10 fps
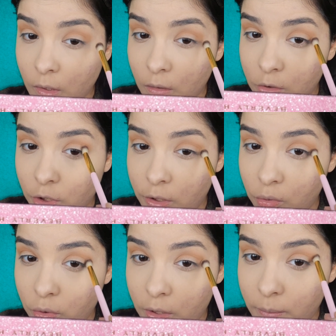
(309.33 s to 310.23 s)
I'll try to
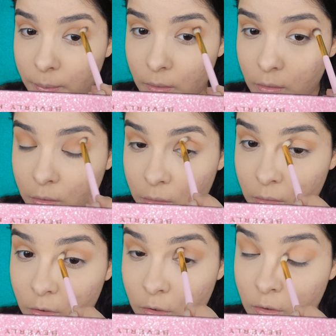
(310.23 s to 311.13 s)
keep it
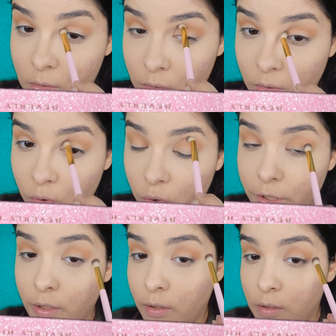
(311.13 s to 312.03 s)
low
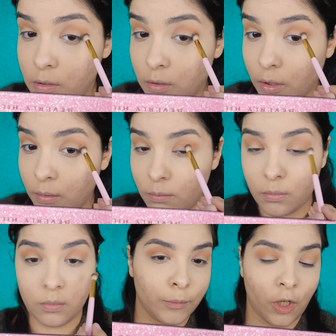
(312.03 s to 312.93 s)
key this time.
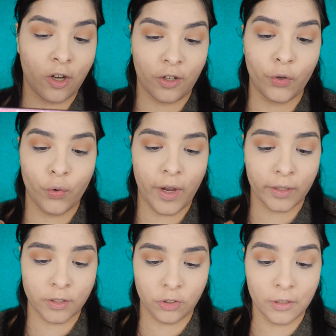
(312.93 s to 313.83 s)
I'm not gonna go
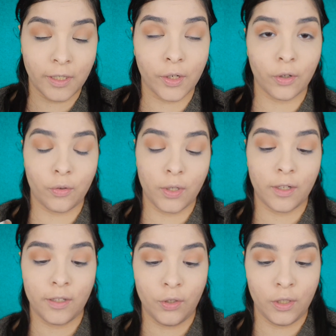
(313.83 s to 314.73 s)
extra like what
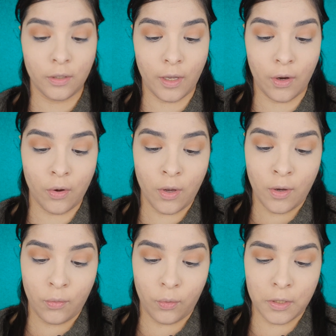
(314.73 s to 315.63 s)
I
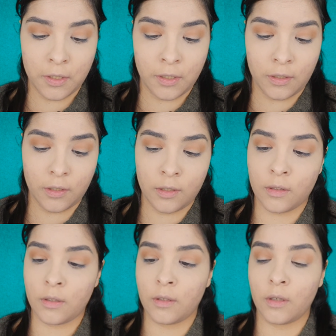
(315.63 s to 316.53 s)
did in
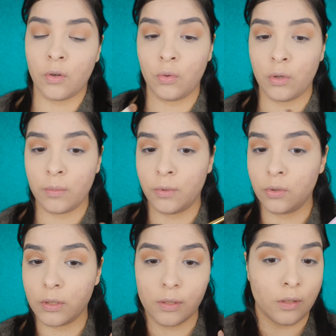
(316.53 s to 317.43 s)
the Huda
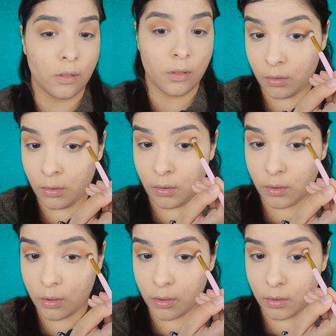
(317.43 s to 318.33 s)
Beauty
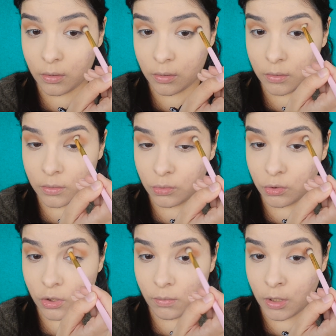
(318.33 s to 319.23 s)
look,
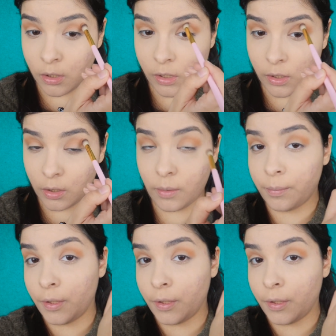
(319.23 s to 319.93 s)
which I'm gonna link up